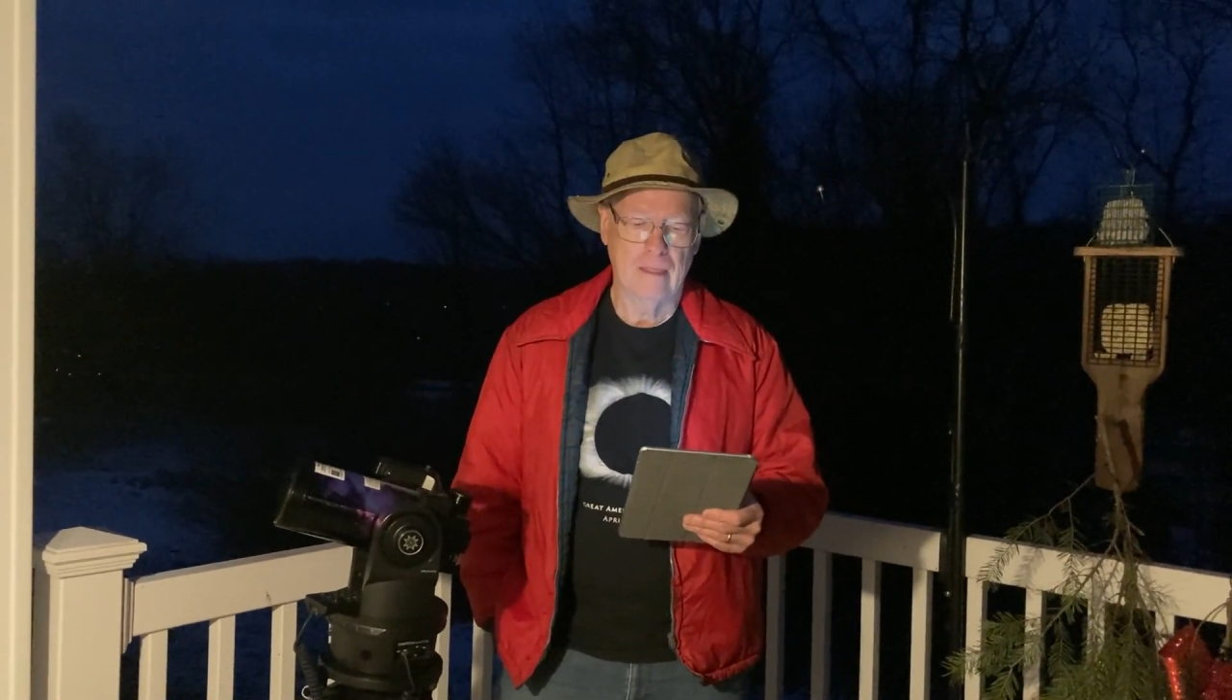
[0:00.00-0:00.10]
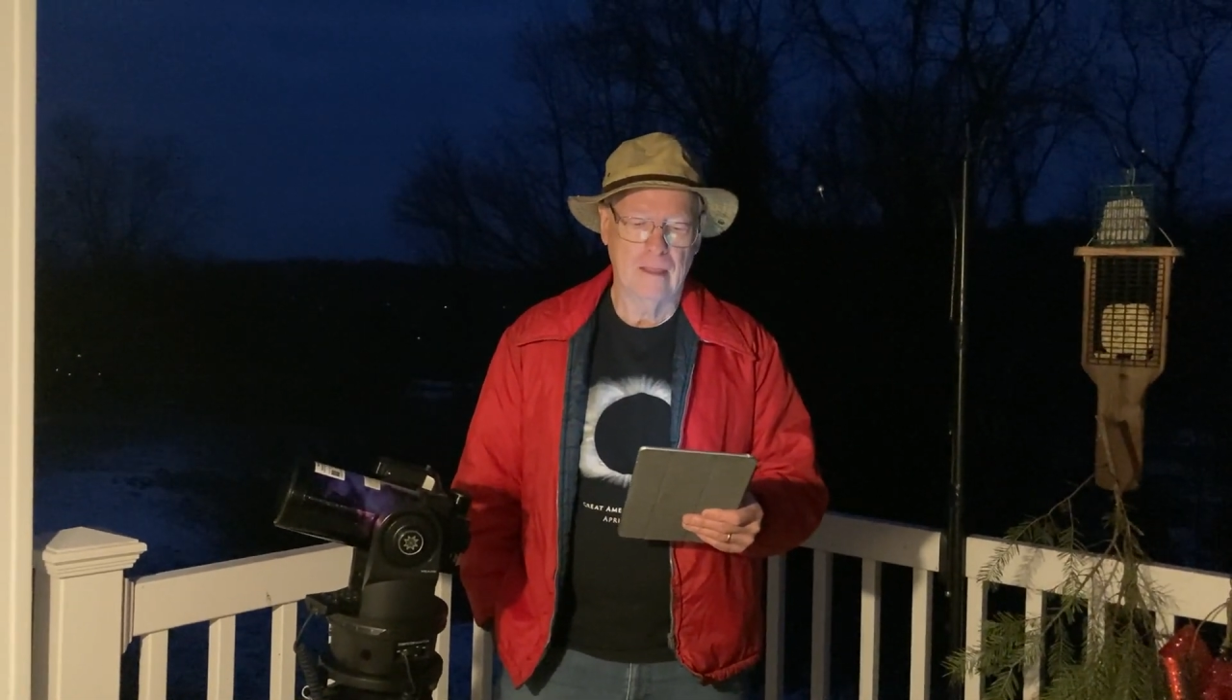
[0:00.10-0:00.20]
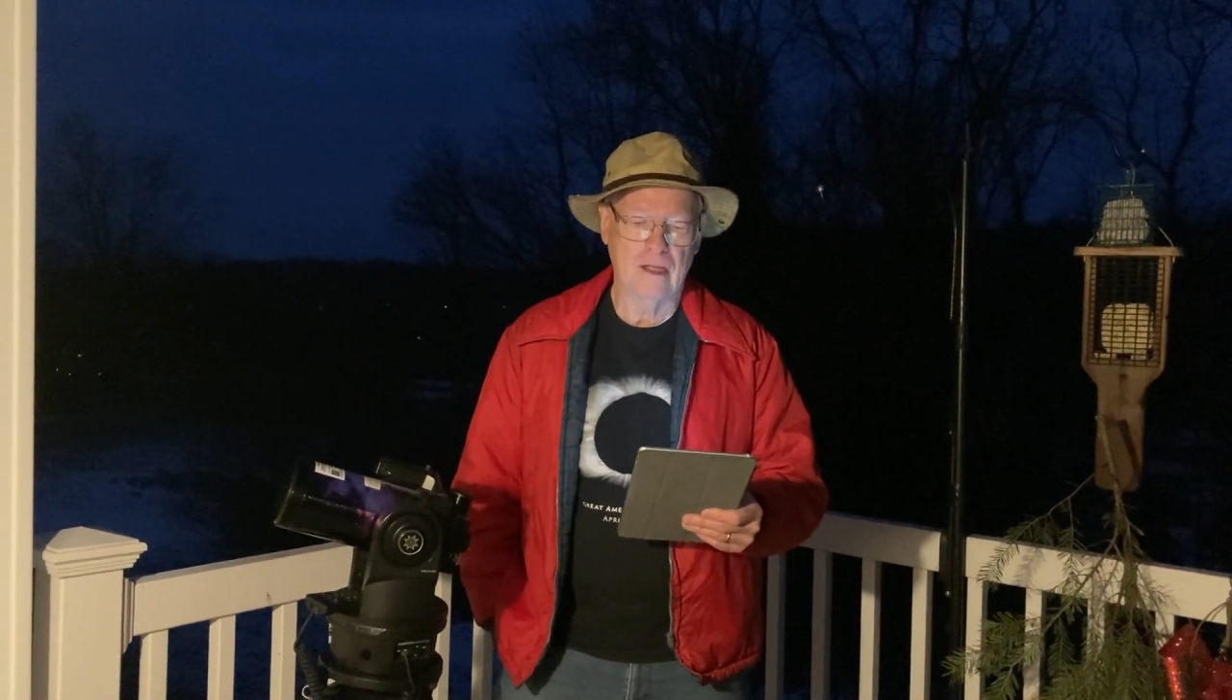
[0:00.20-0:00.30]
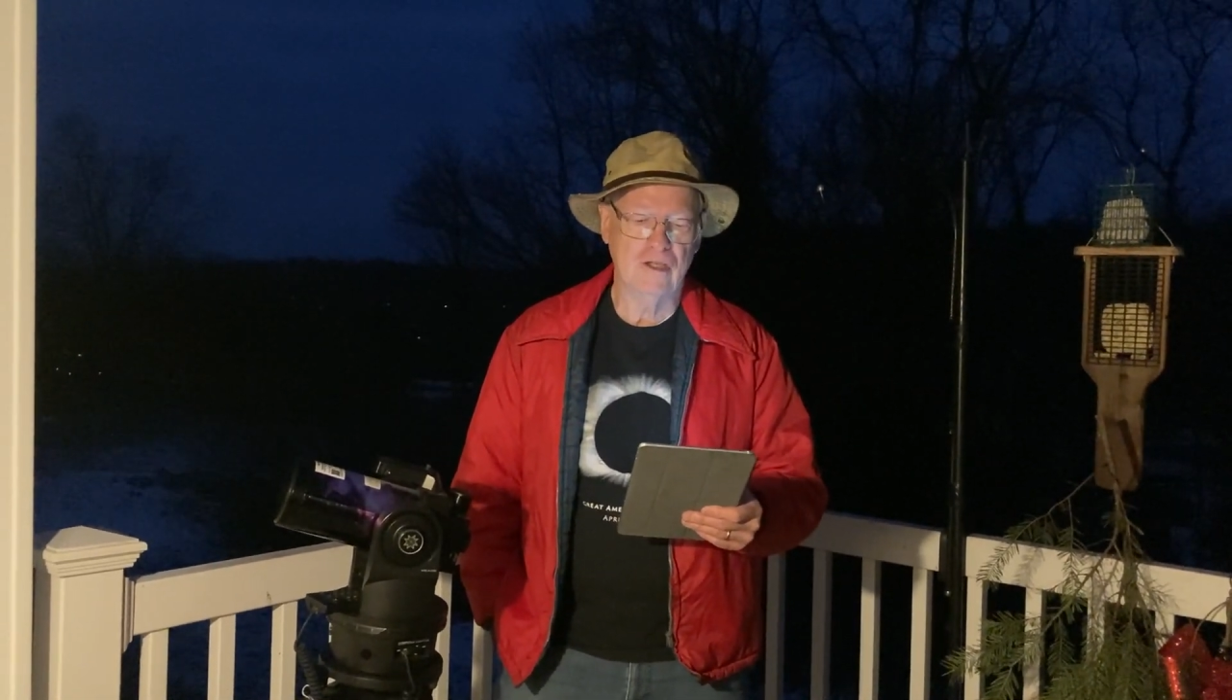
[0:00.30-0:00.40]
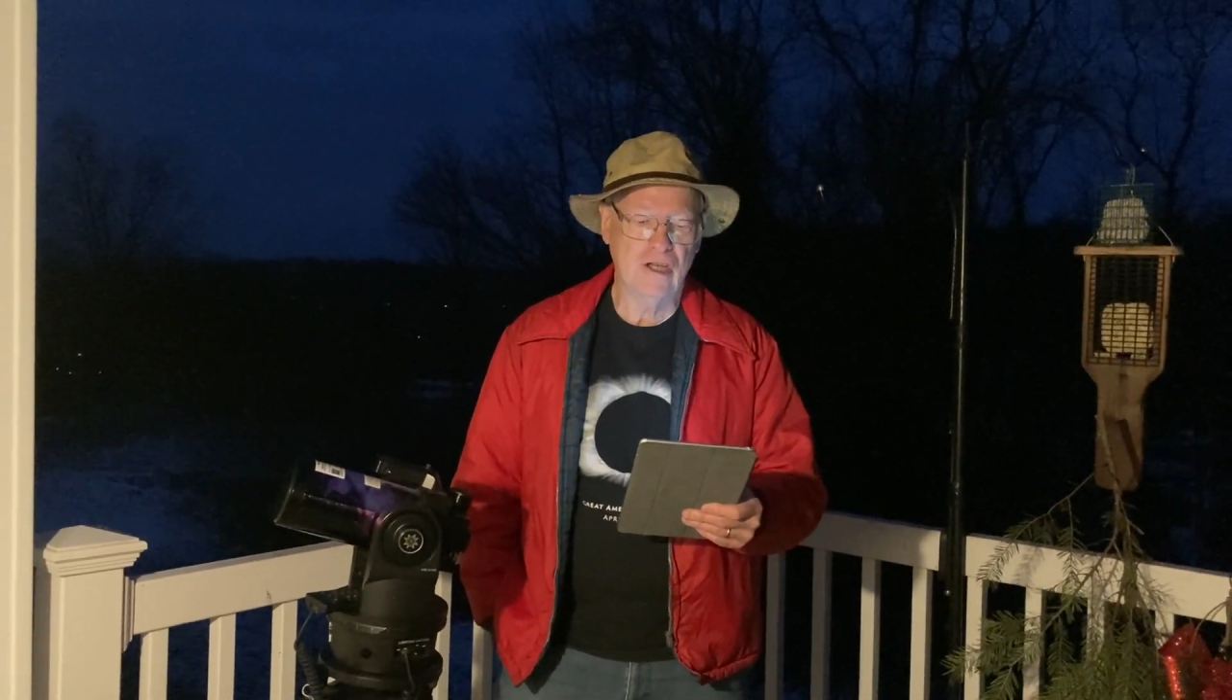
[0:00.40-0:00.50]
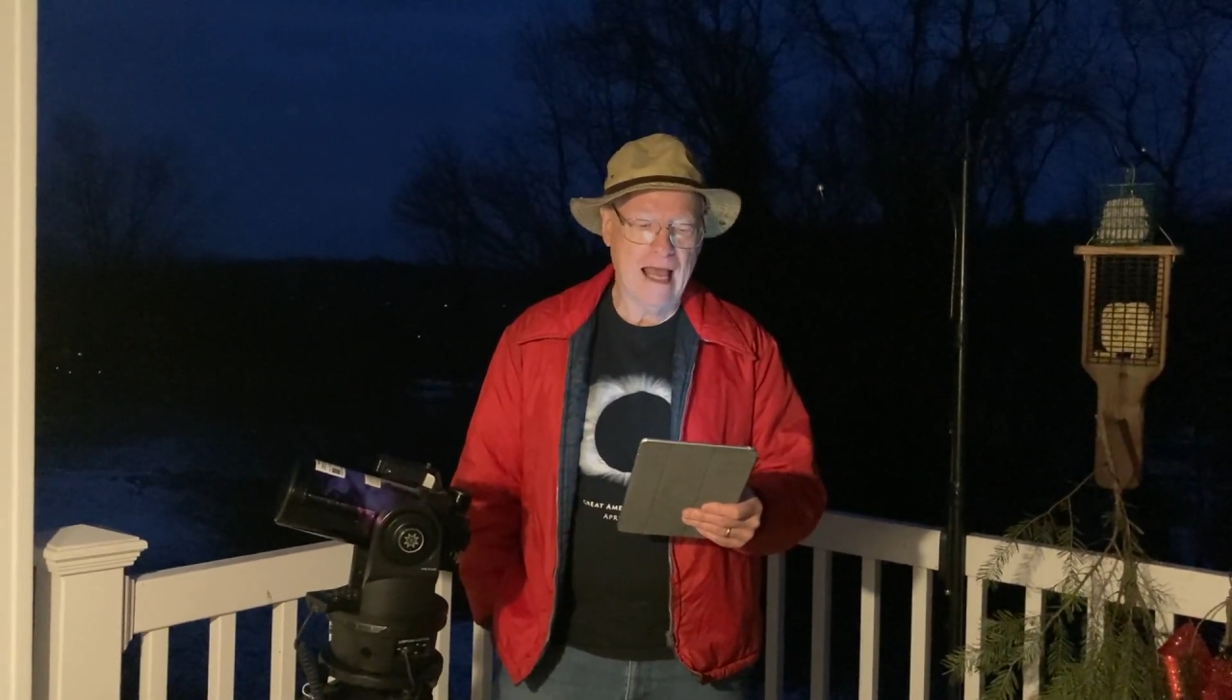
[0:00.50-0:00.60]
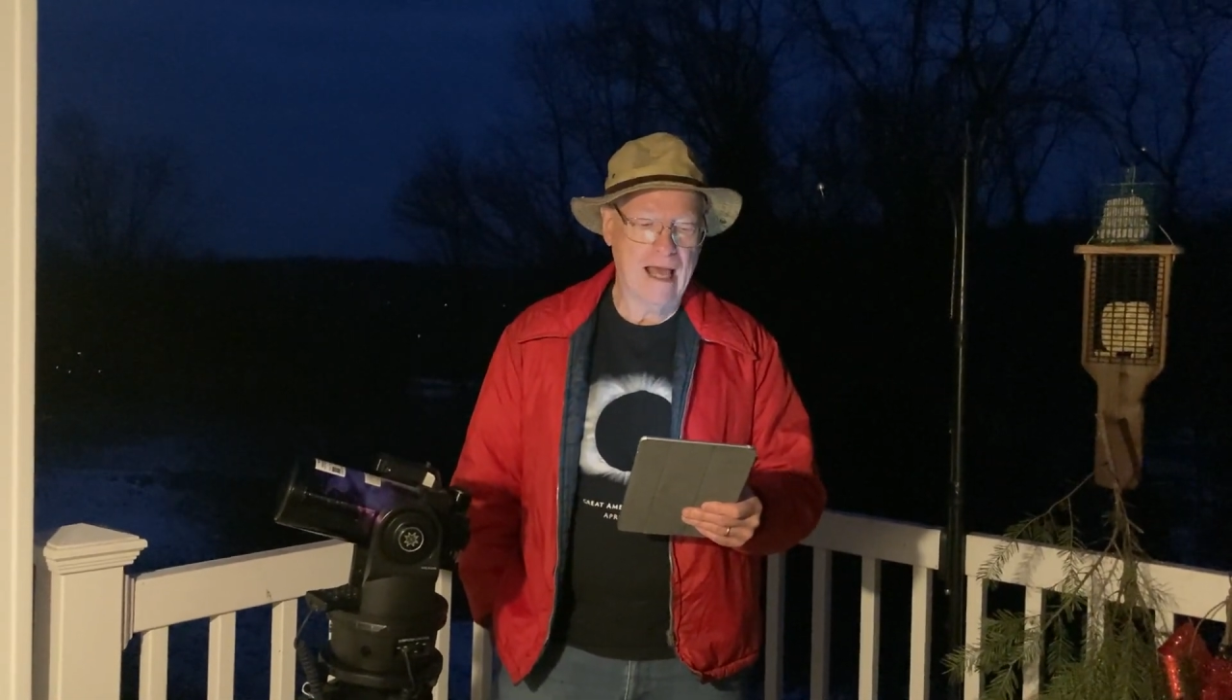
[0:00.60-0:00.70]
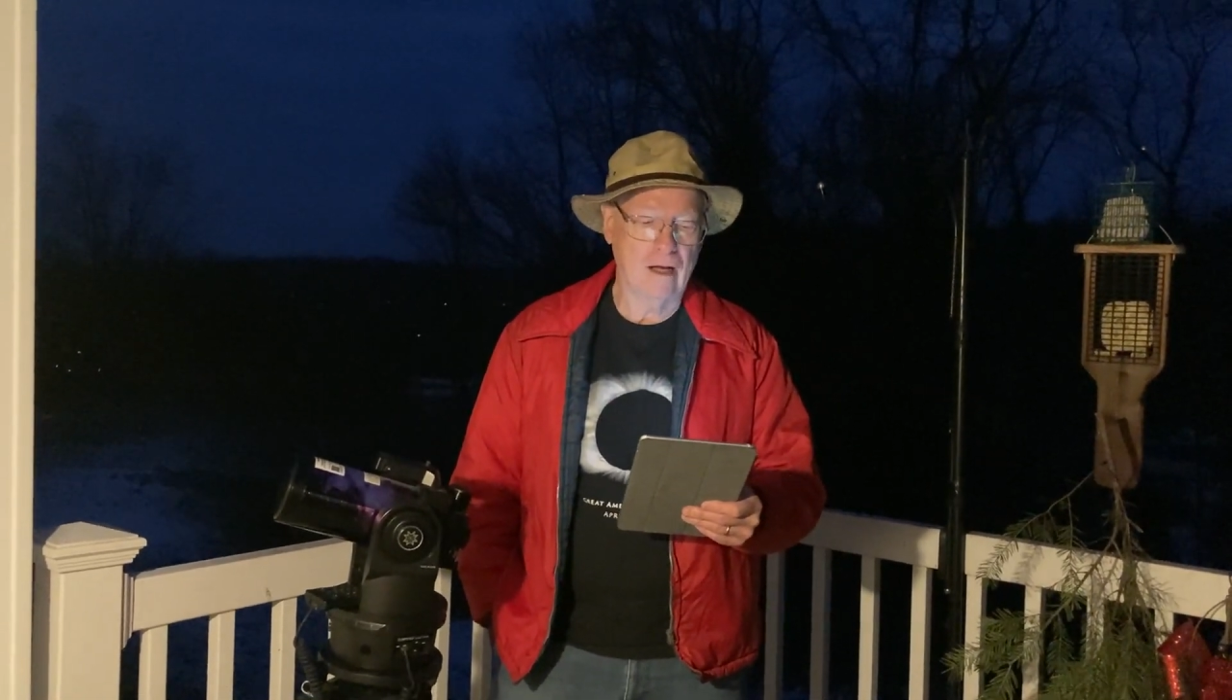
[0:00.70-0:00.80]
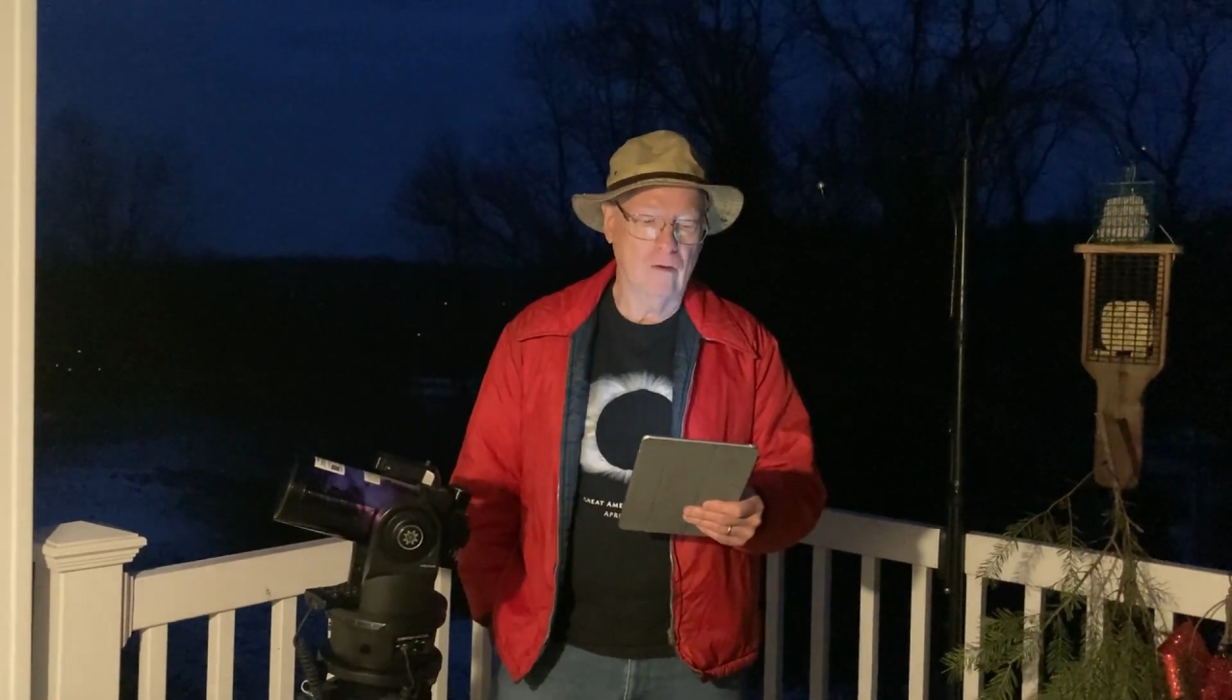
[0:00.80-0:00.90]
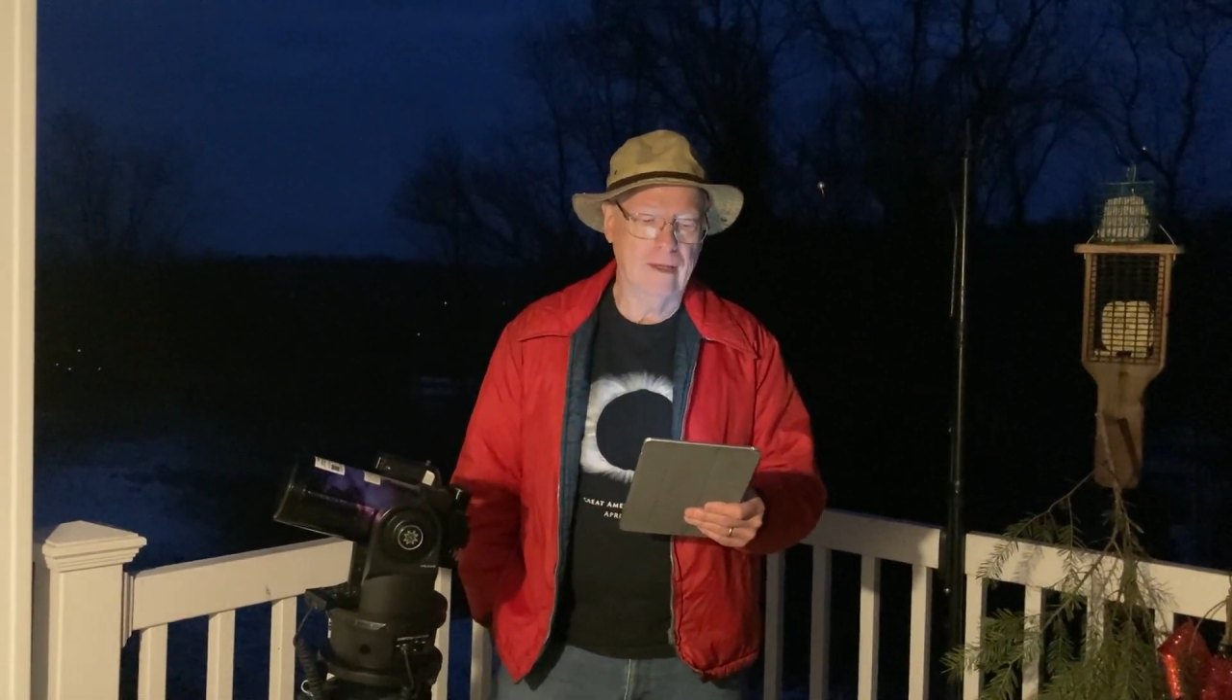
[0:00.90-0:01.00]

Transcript: a shadow,